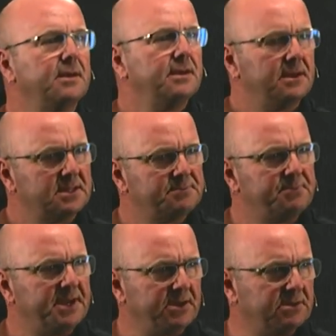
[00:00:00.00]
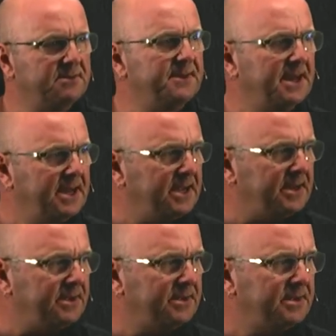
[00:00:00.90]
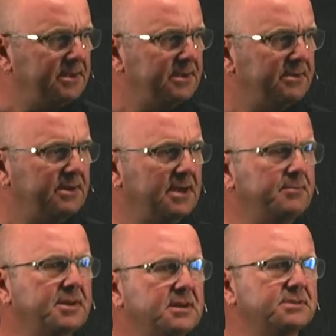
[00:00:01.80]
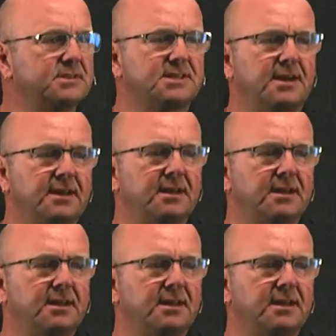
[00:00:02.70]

It's big O of n, right? Because we're starting at the